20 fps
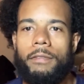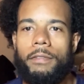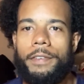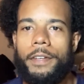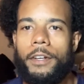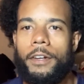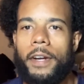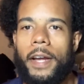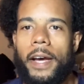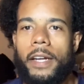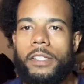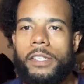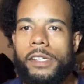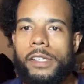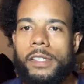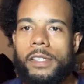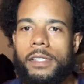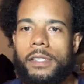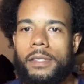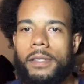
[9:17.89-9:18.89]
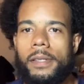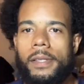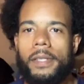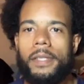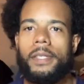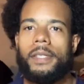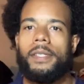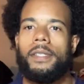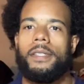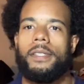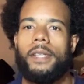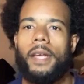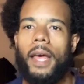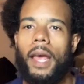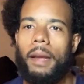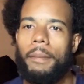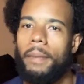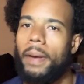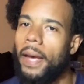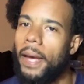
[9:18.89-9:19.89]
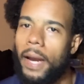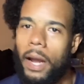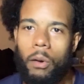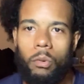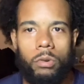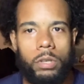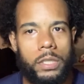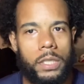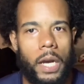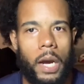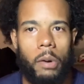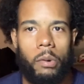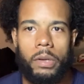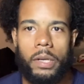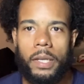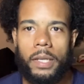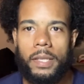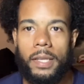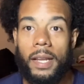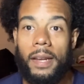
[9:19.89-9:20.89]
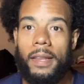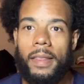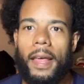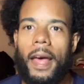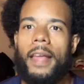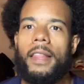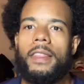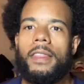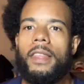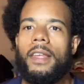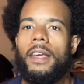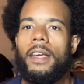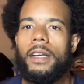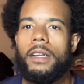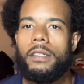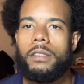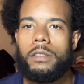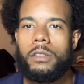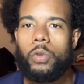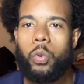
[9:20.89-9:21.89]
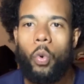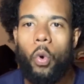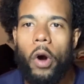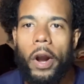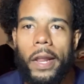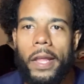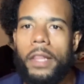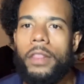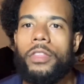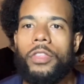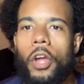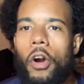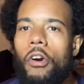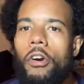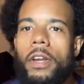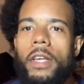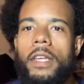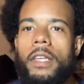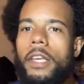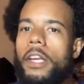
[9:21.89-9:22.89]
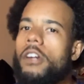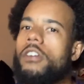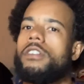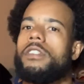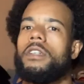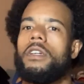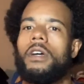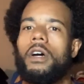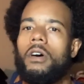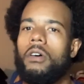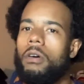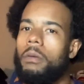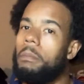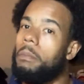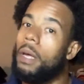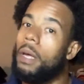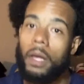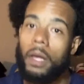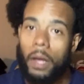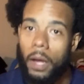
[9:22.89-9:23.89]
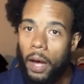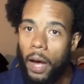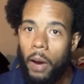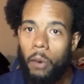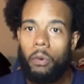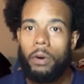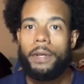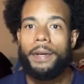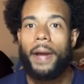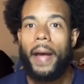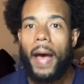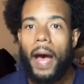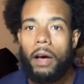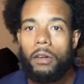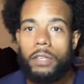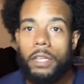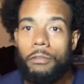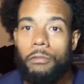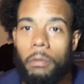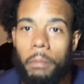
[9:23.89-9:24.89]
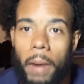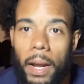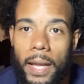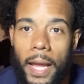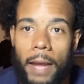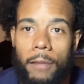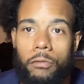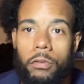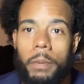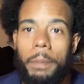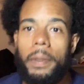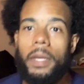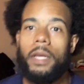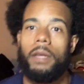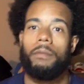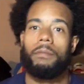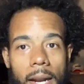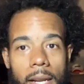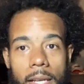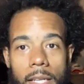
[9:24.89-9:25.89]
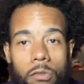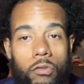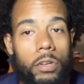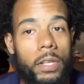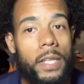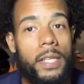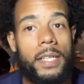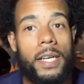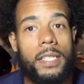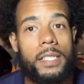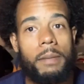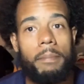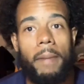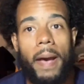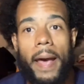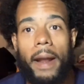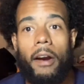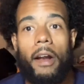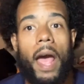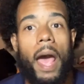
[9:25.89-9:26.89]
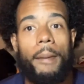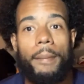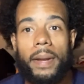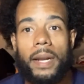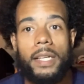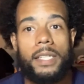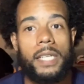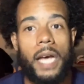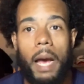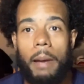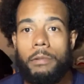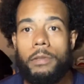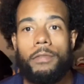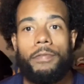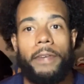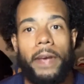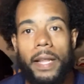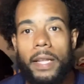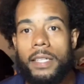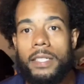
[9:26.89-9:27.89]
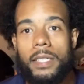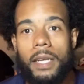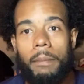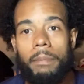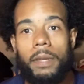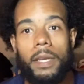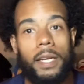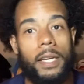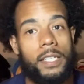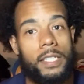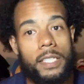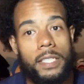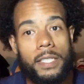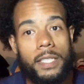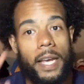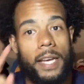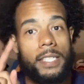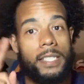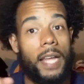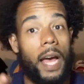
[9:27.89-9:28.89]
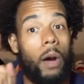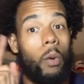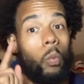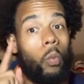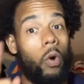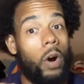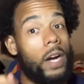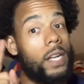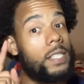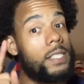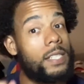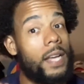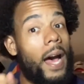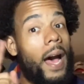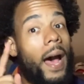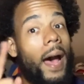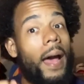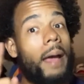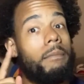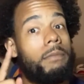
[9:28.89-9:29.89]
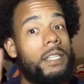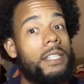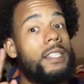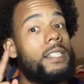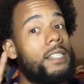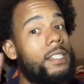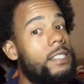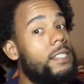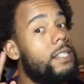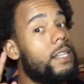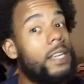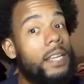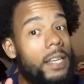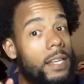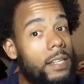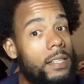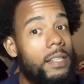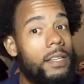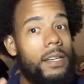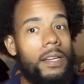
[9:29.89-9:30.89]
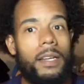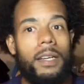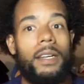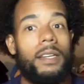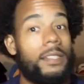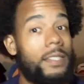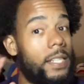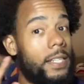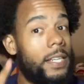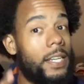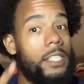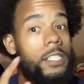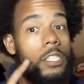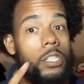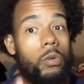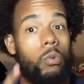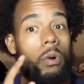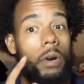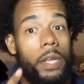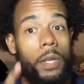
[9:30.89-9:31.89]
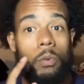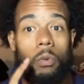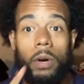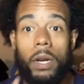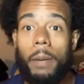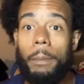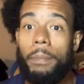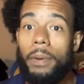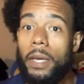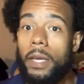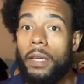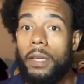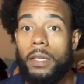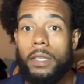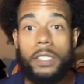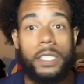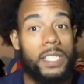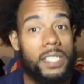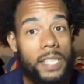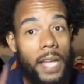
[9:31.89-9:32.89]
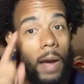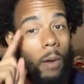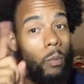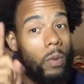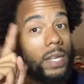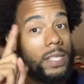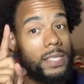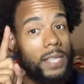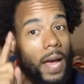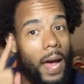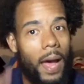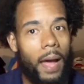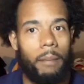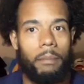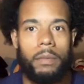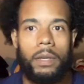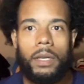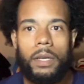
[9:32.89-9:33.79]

You're not just saying, man, I wish I would have did that thing 20, 30 years ago. I wonder how different my life would be. It really doesn't matter how many times you fail at something. It just takes that one time to succeed to get you where you want to be. It's just that one time.